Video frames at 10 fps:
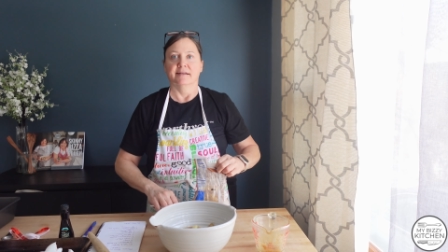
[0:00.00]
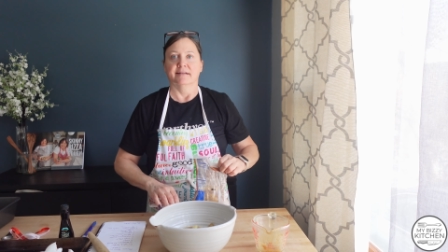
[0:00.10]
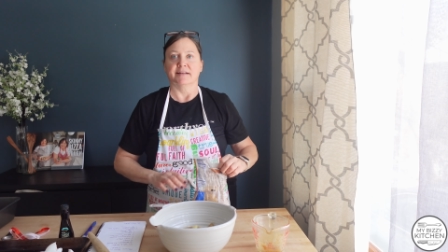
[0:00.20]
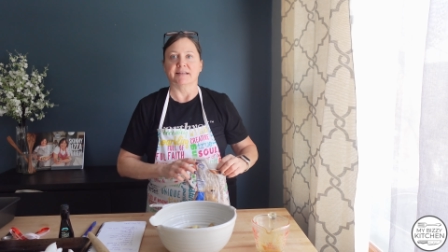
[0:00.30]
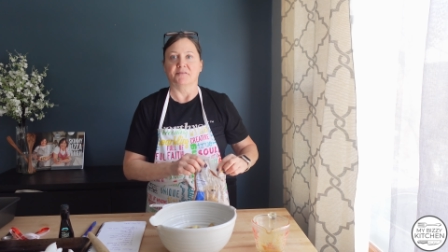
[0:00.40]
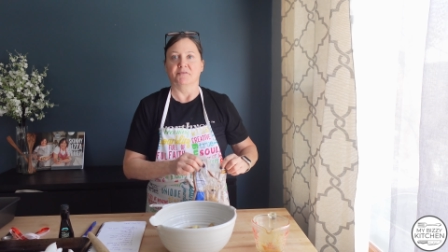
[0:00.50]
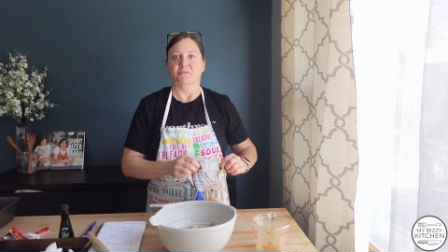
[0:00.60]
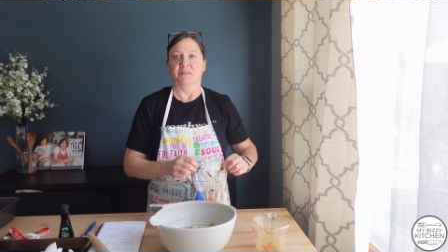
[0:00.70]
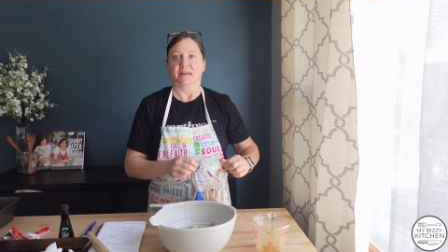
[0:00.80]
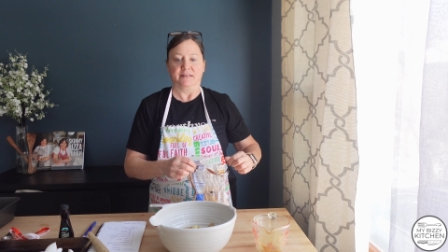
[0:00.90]
because I
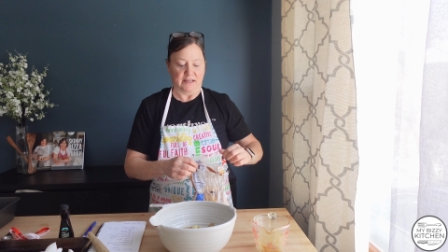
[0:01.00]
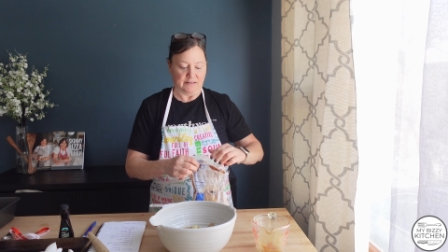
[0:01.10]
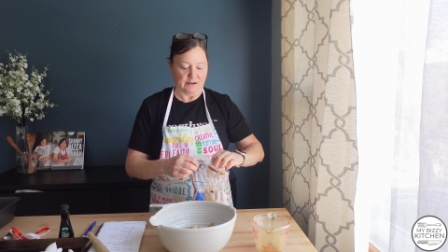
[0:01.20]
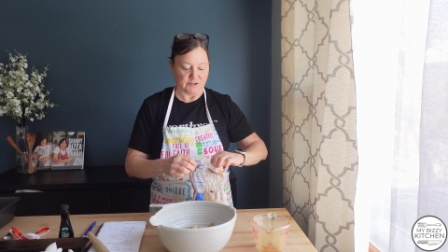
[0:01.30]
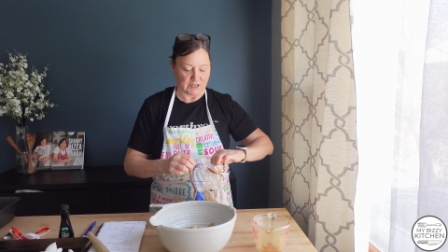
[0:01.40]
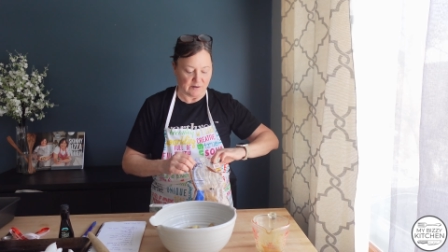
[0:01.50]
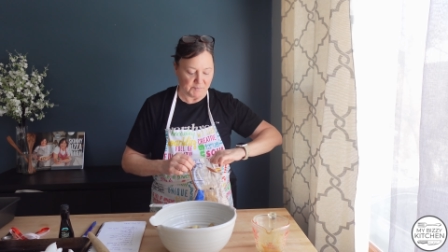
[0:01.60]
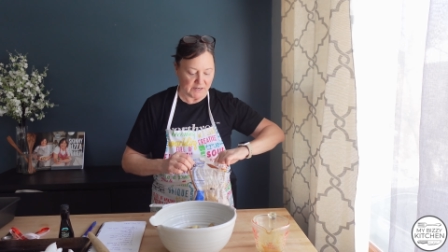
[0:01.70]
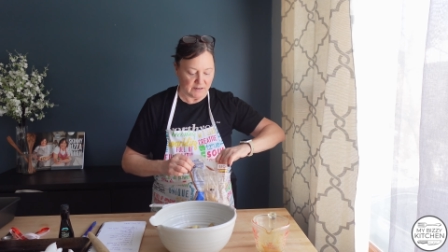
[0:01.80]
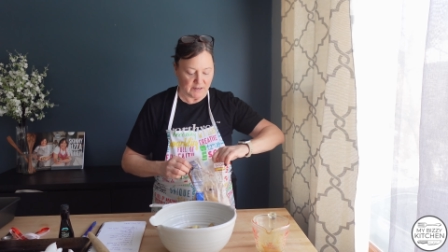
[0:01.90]
would think that there's going to
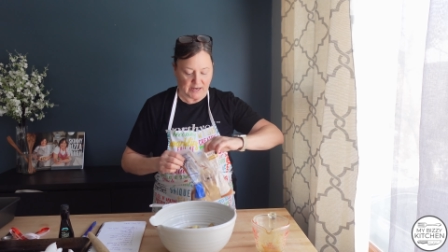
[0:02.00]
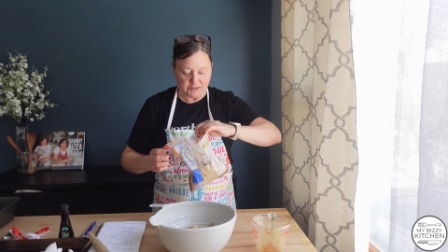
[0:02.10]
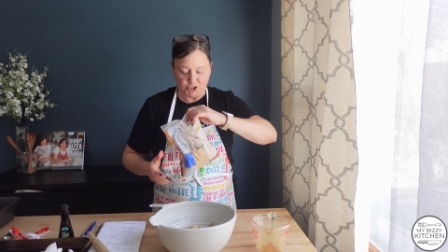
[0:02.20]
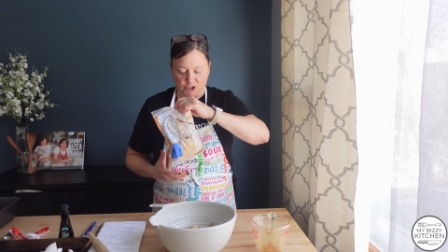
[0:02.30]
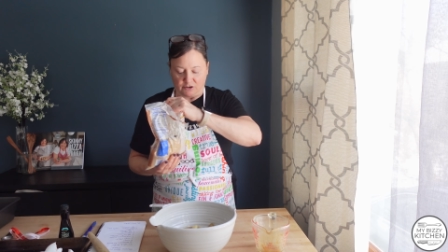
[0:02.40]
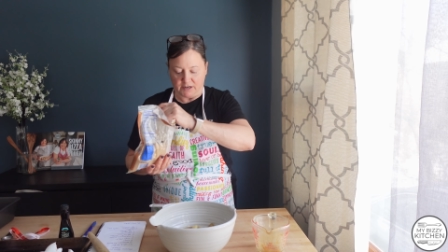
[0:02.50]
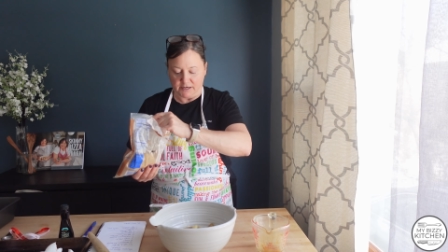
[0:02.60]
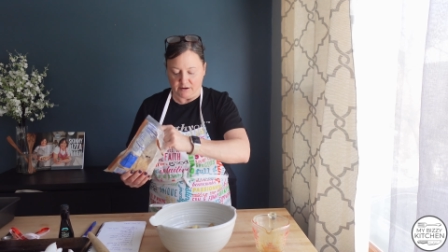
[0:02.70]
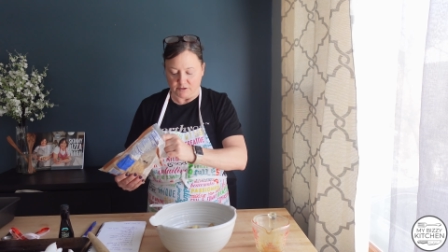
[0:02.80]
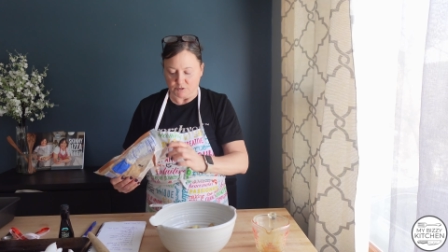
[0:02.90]
be cane sugar in
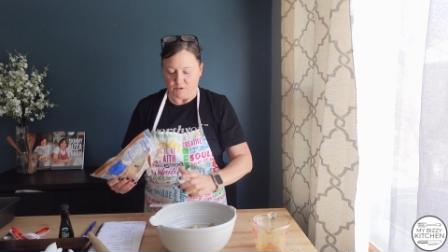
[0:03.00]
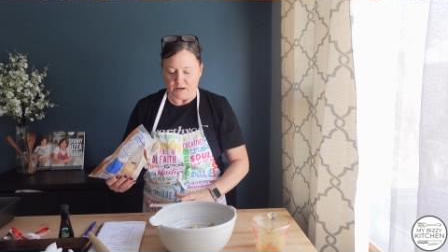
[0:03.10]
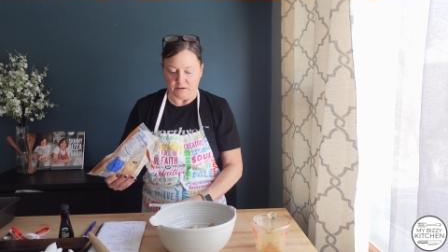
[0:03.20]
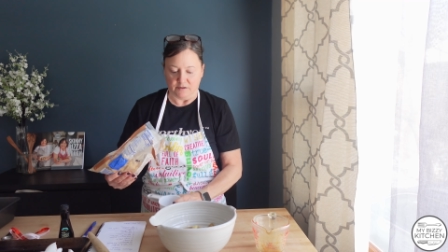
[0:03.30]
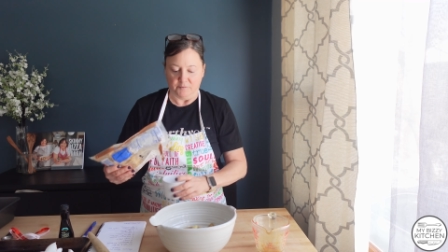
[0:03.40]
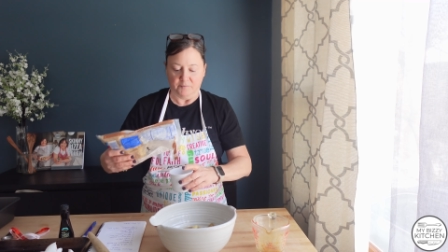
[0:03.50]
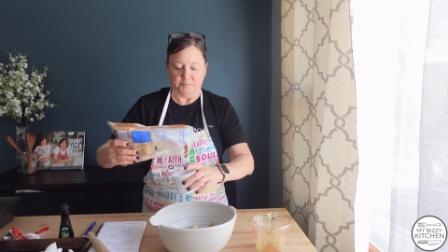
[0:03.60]
here as well.